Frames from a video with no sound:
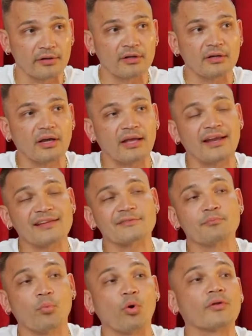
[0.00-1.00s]
Got it. And that's
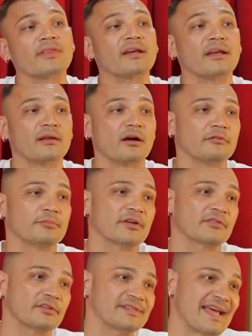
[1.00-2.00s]
more than enough because
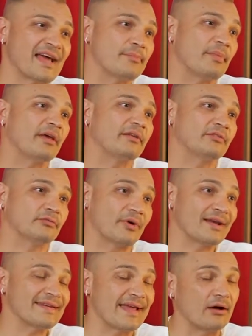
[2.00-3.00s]
our database
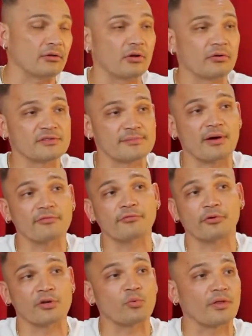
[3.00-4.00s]
right now alone is about
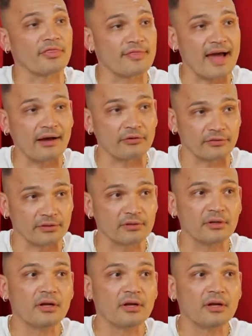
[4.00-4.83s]
41,000.